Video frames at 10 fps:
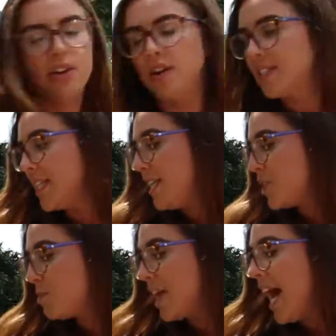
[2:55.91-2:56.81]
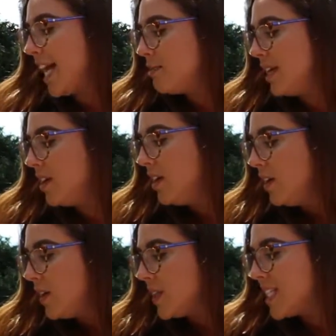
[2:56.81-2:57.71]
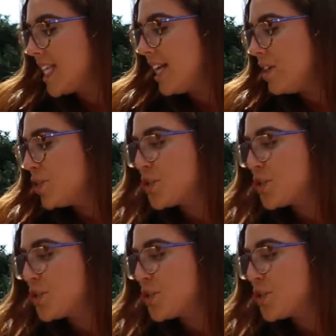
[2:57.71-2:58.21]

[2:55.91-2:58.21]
can all see, just behind me, you see that little